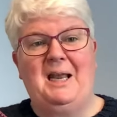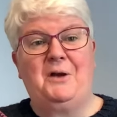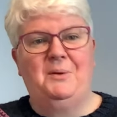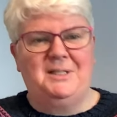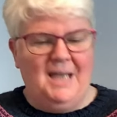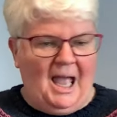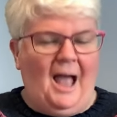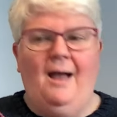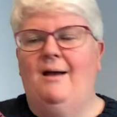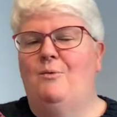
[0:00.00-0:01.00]
liquid
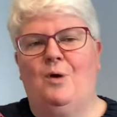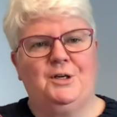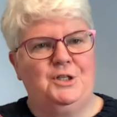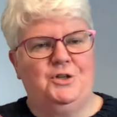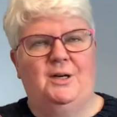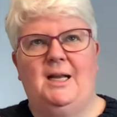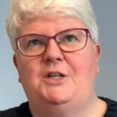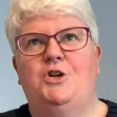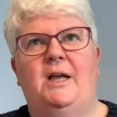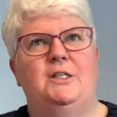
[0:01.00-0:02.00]
worked a treat. I
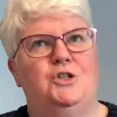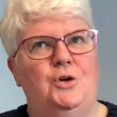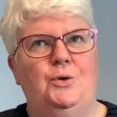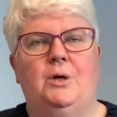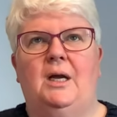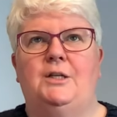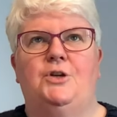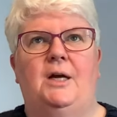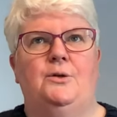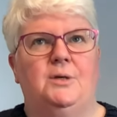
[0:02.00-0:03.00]
tried soak, I
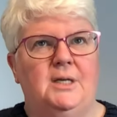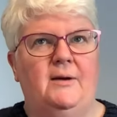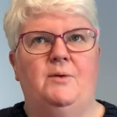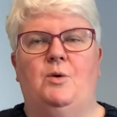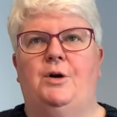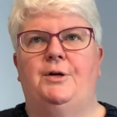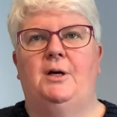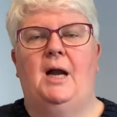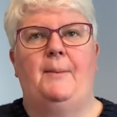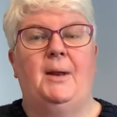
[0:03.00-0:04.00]
tried ordinary
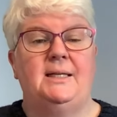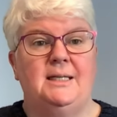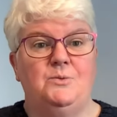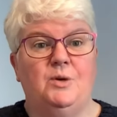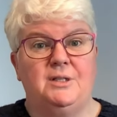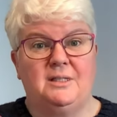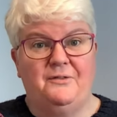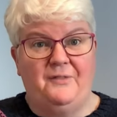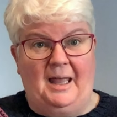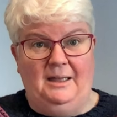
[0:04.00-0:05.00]
water, but I didn't want it to
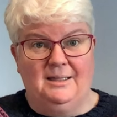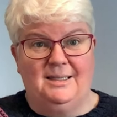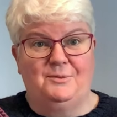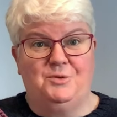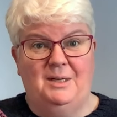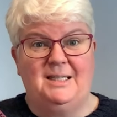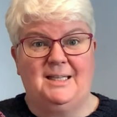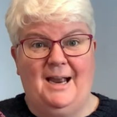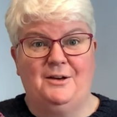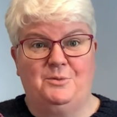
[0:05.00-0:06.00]
felt. I was really
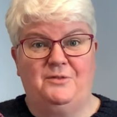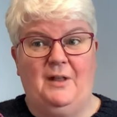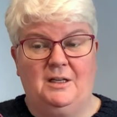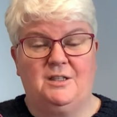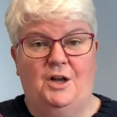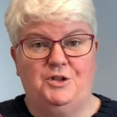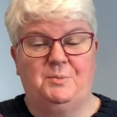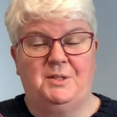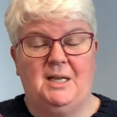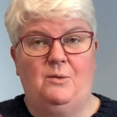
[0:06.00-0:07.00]
scared it would felt because
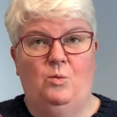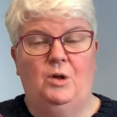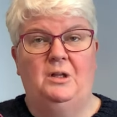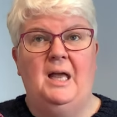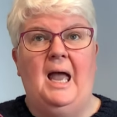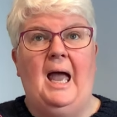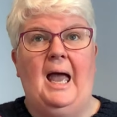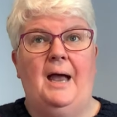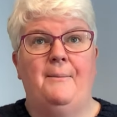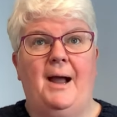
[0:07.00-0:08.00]
100% wool.
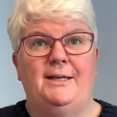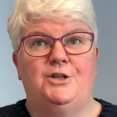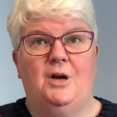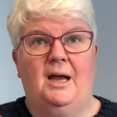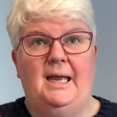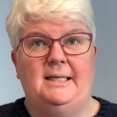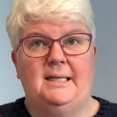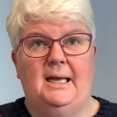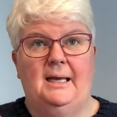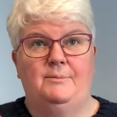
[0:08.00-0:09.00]
I tried,
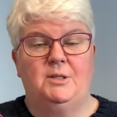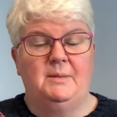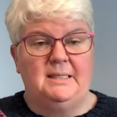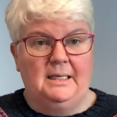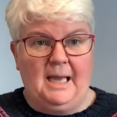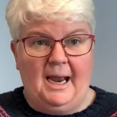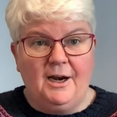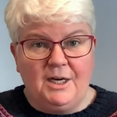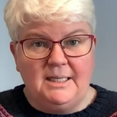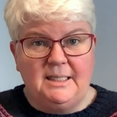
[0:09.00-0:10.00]
somebody said
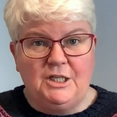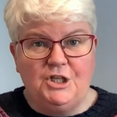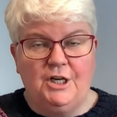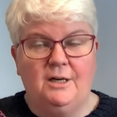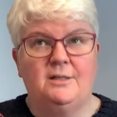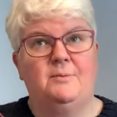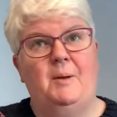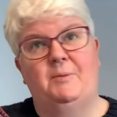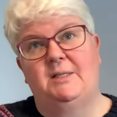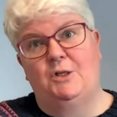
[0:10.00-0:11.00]
hair conditioner. So
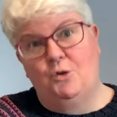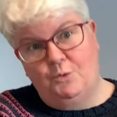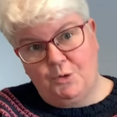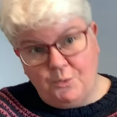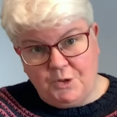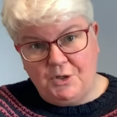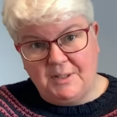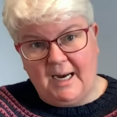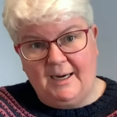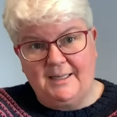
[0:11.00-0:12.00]
people said, no, don't use
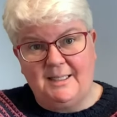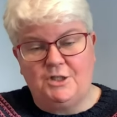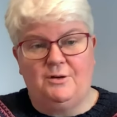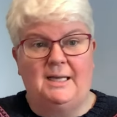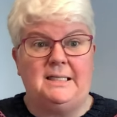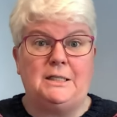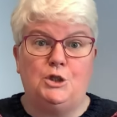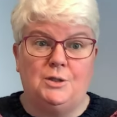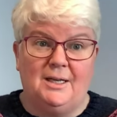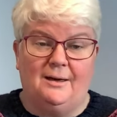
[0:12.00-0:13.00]
hair conditioner. I didn't
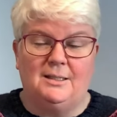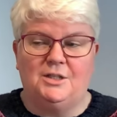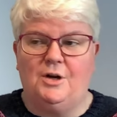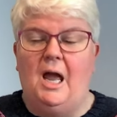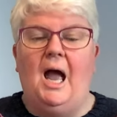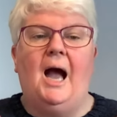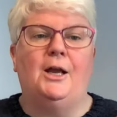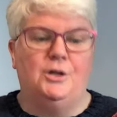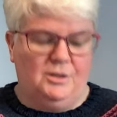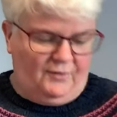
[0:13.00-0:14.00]
use hair conditioner. I
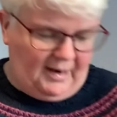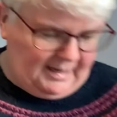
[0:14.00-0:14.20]
used Fairy